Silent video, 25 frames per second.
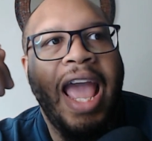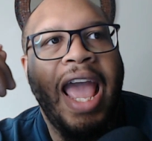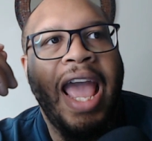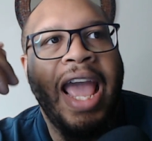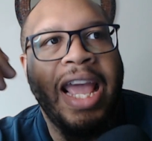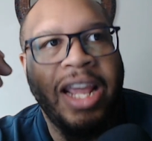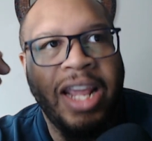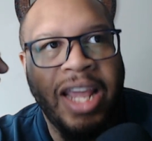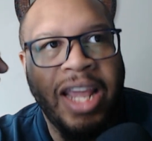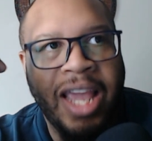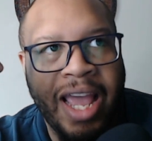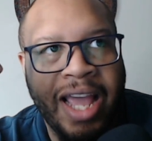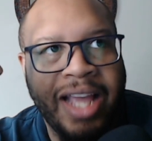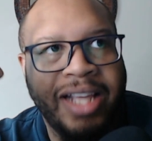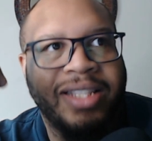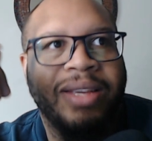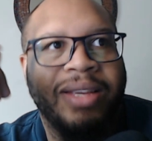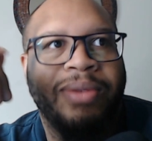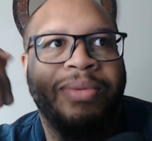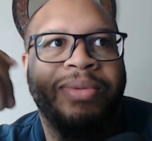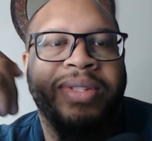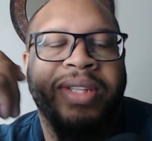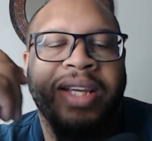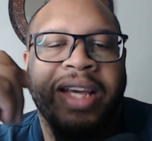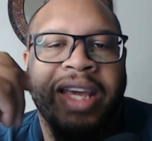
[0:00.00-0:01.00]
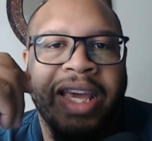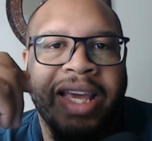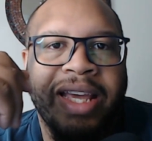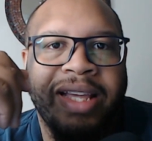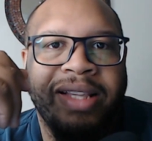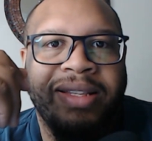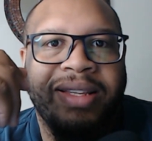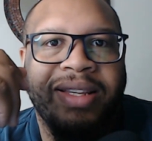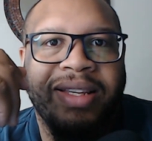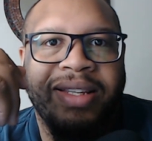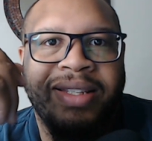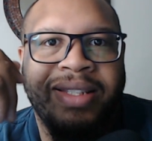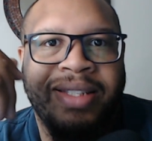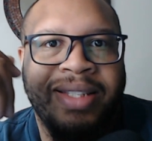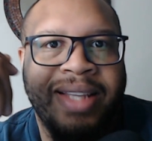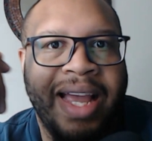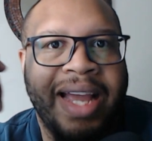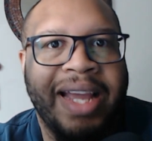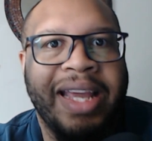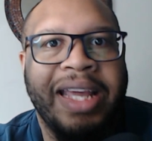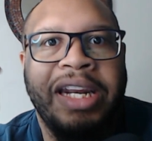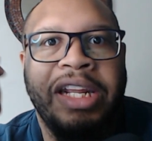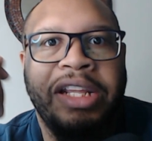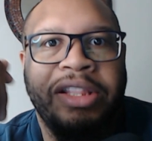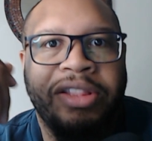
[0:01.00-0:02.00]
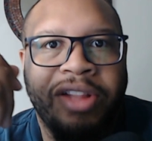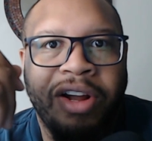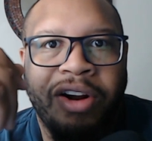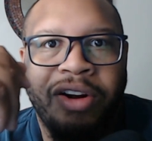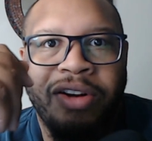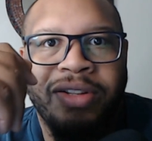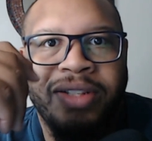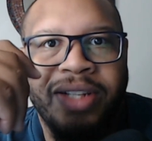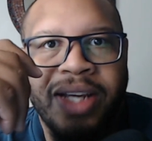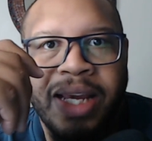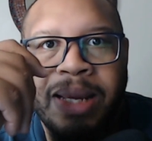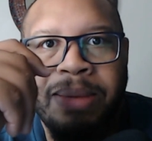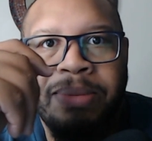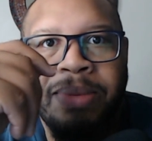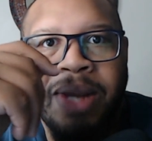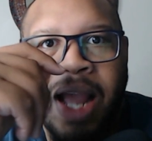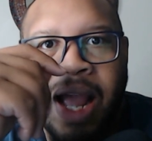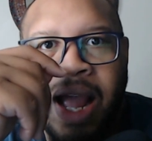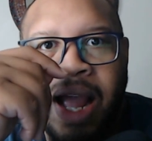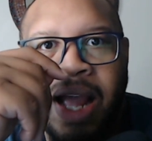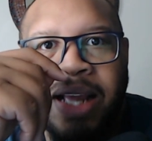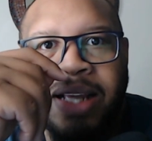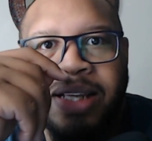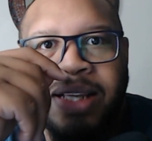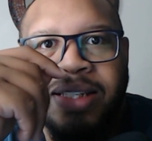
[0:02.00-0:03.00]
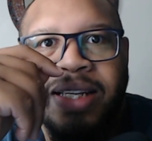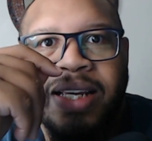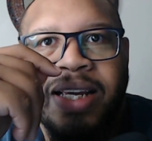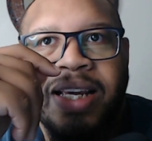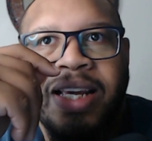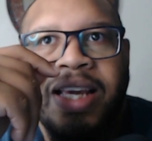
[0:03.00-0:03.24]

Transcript: And yes, it was against second and third team guys